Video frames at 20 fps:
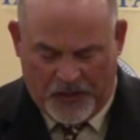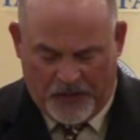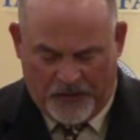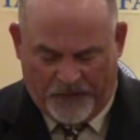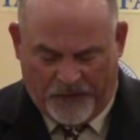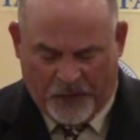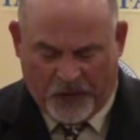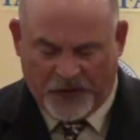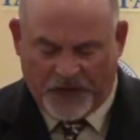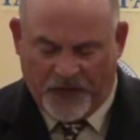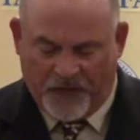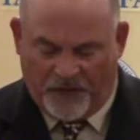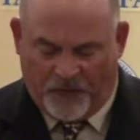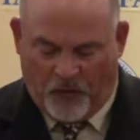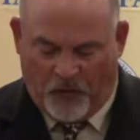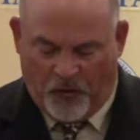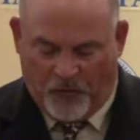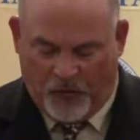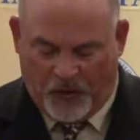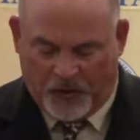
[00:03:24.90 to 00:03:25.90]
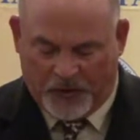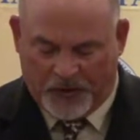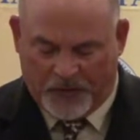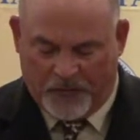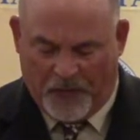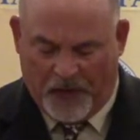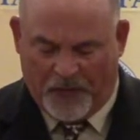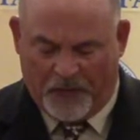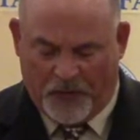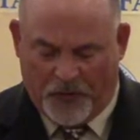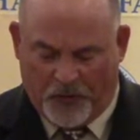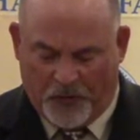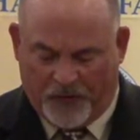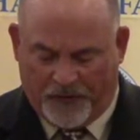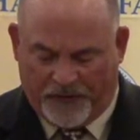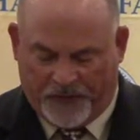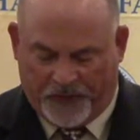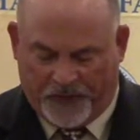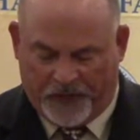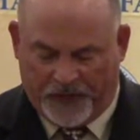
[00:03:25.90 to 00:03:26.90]
First and foremost, my
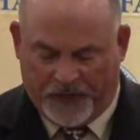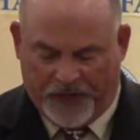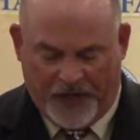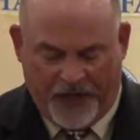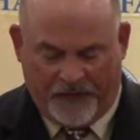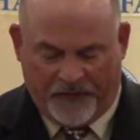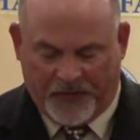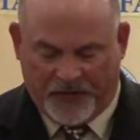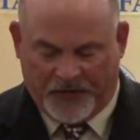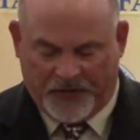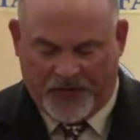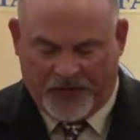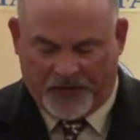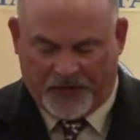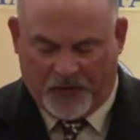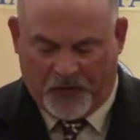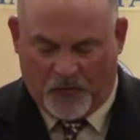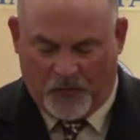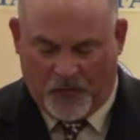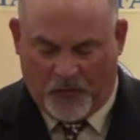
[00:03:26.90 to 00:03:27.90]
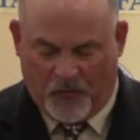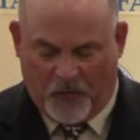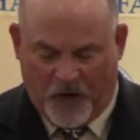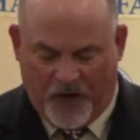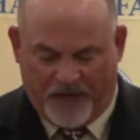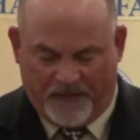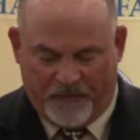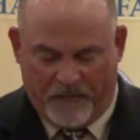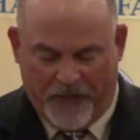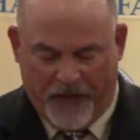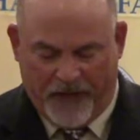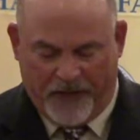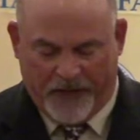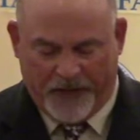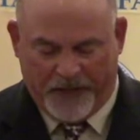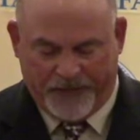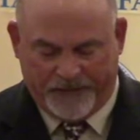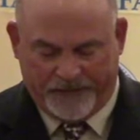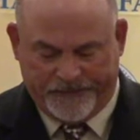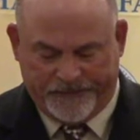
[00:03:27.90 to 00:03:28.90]
beautiful, in every sense of the word, wife,
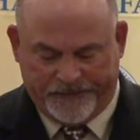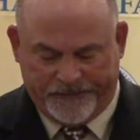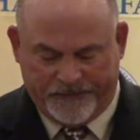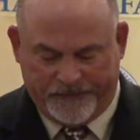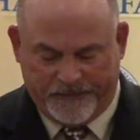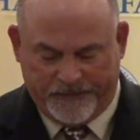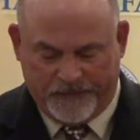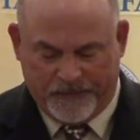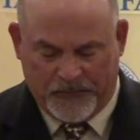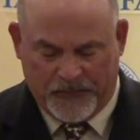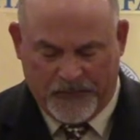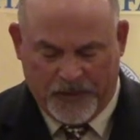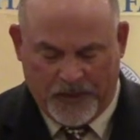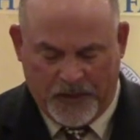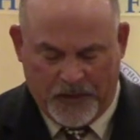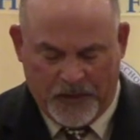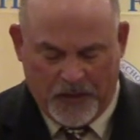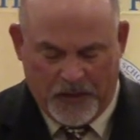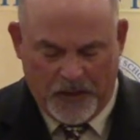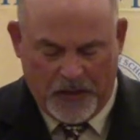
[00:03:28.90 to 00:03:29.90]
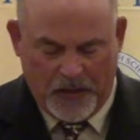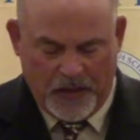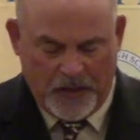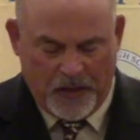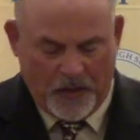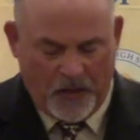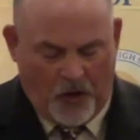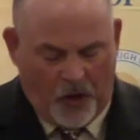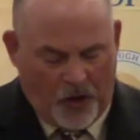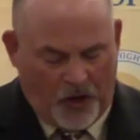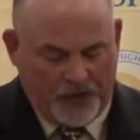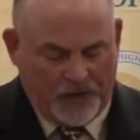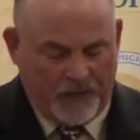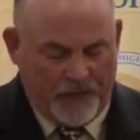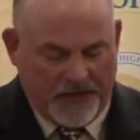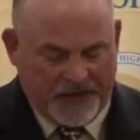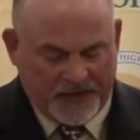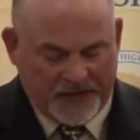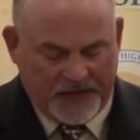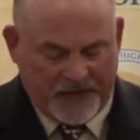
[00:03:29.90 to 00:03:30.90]
Mary. All the
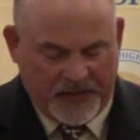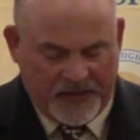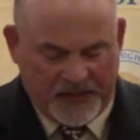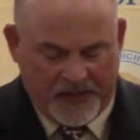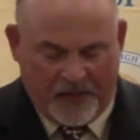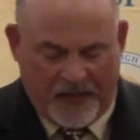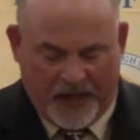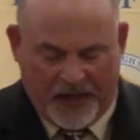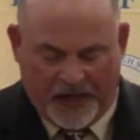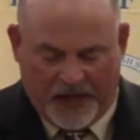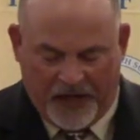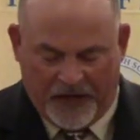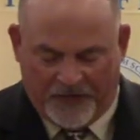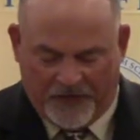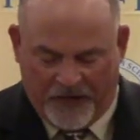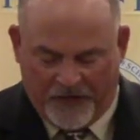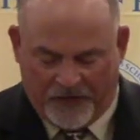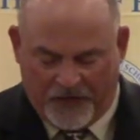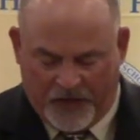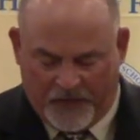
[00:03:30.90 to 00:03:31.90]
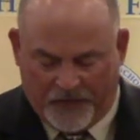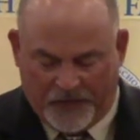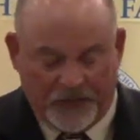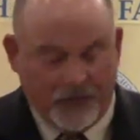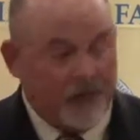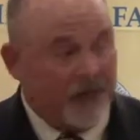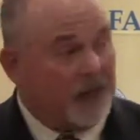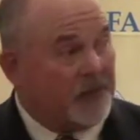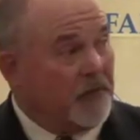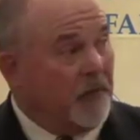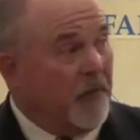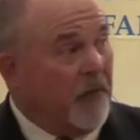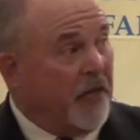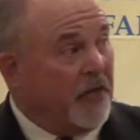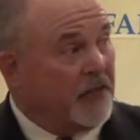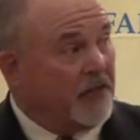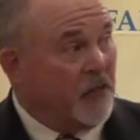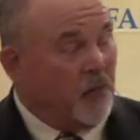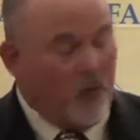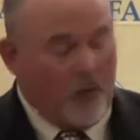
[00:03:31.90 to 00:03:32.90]
best things in my life have come through this
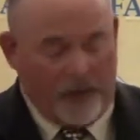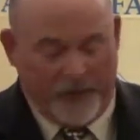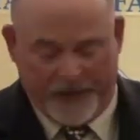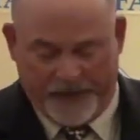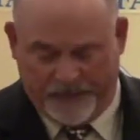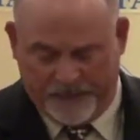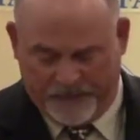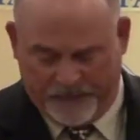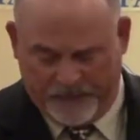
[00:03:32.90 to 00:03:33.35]
amazing woman.